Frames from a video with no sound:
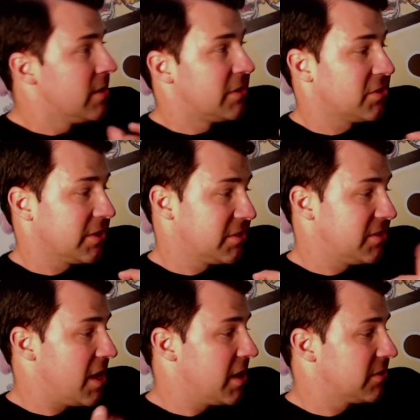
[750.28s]
Select the
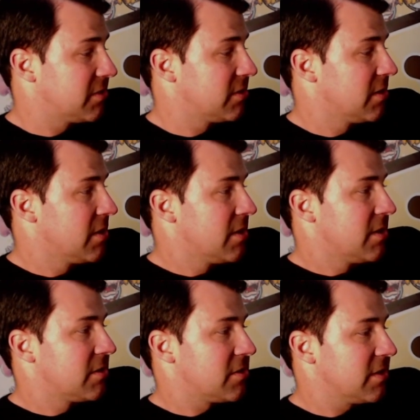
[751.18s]
settings,
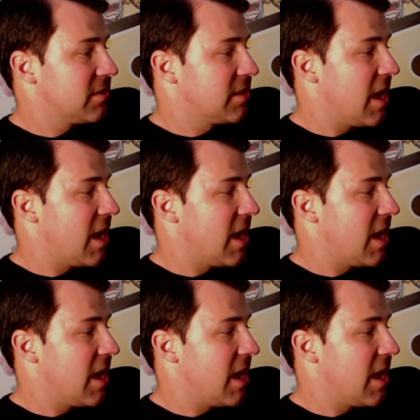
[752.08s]
selected